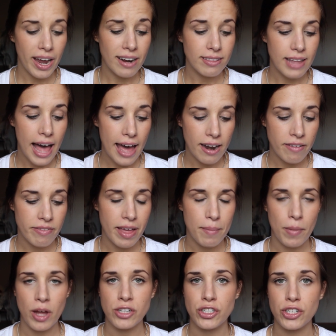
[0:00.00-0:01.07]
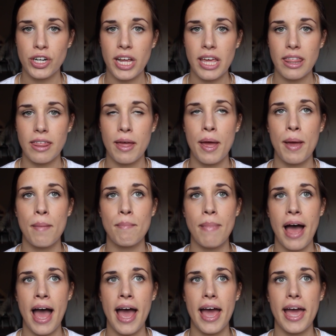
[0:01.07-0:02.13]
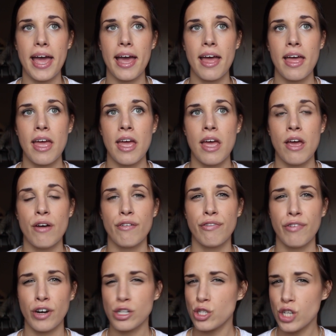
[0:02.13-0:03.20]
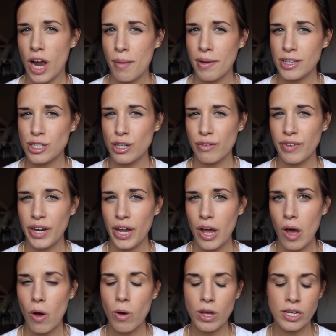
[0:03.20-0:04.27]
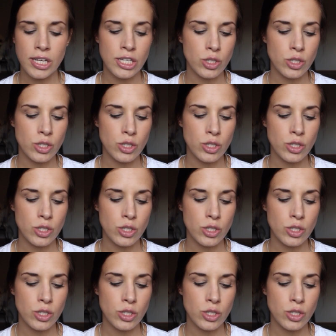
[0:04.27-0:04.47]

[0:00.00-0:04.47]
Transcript: I got a lot of them underneath my first trimester video,